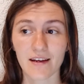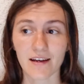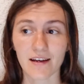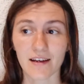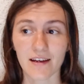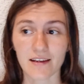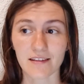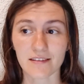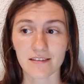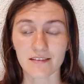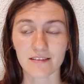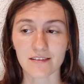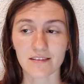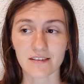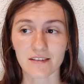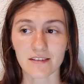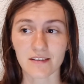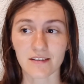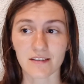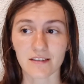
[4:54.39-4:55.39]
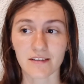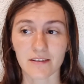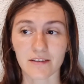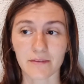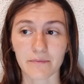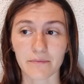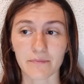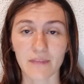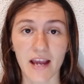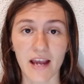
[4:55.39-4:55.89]
and
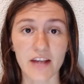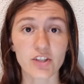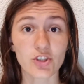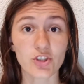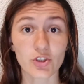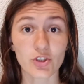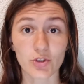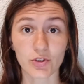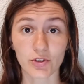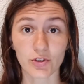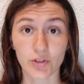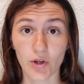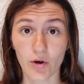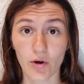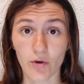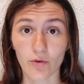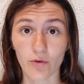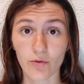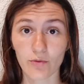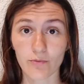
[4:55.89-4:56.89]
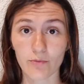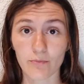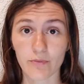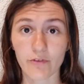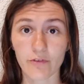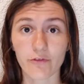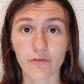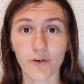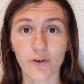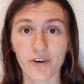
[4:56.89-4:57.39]
I should know
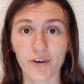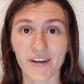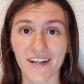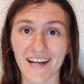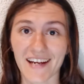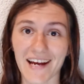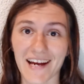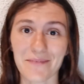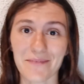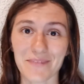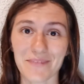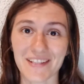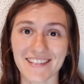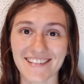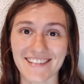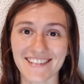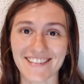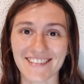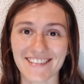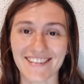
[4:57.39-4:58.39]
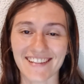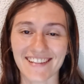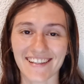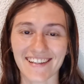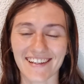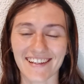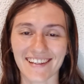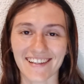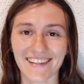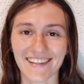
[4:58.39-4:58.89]
before coming to the